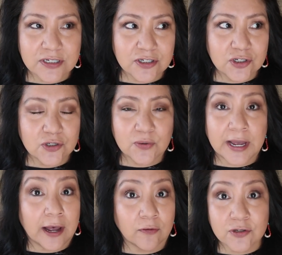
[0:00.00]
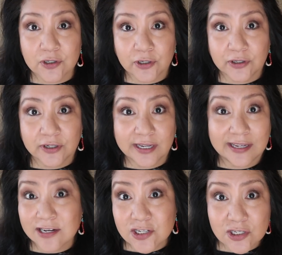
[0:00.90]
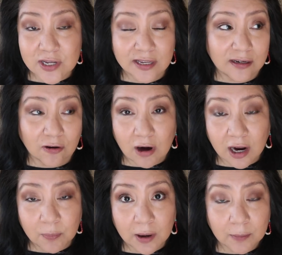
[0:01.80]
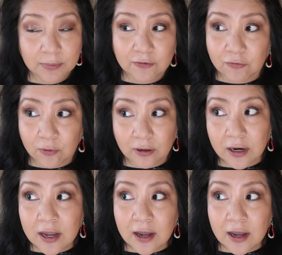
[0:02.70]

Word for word: into how to cook in a, in a crock pot before.